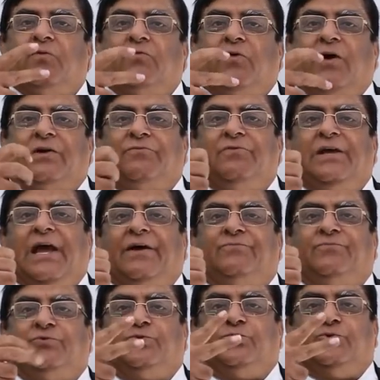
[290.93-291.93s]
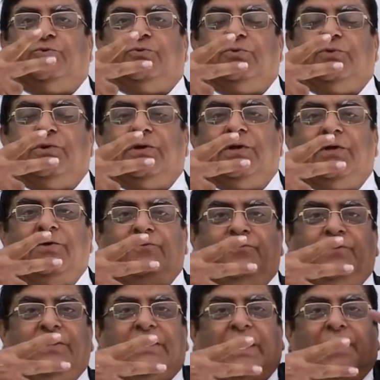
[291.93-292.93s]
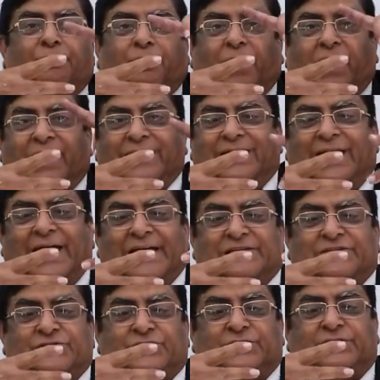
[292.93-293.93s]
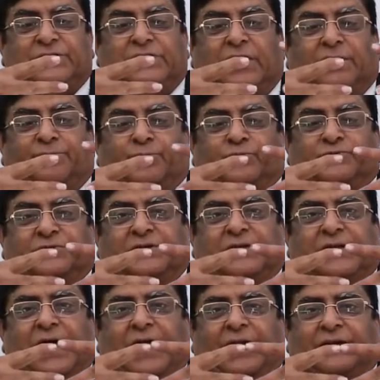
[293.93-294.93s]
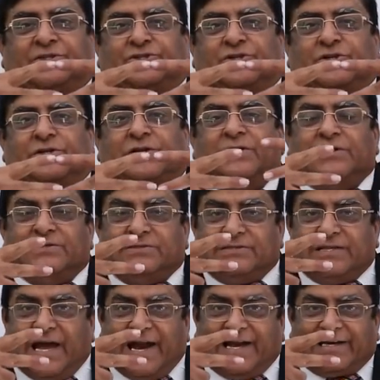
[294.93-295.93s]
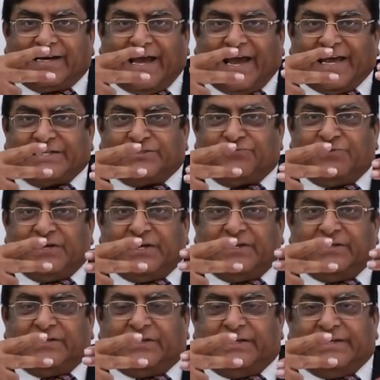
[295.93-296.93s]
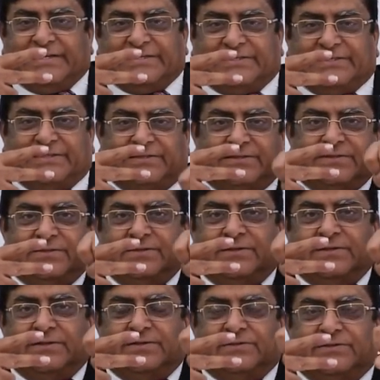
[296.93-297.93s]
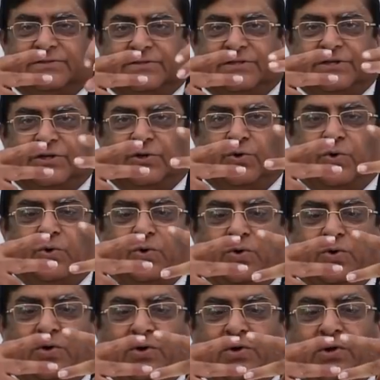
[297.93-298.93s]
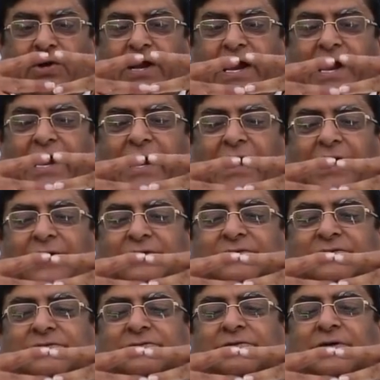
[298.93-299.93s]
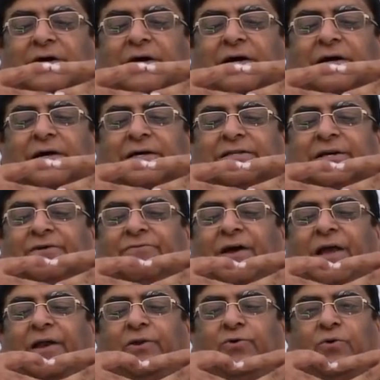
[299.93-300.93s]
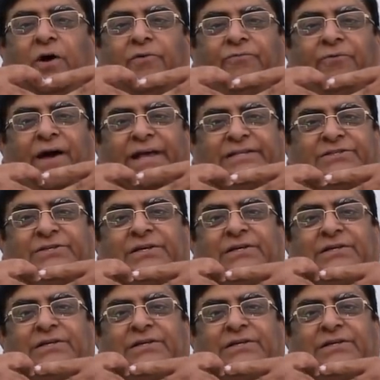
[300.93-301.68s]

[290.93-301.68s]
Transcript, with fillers: What we have to do? we apply H in the opposite direction. That H we increase 0 and other value of H.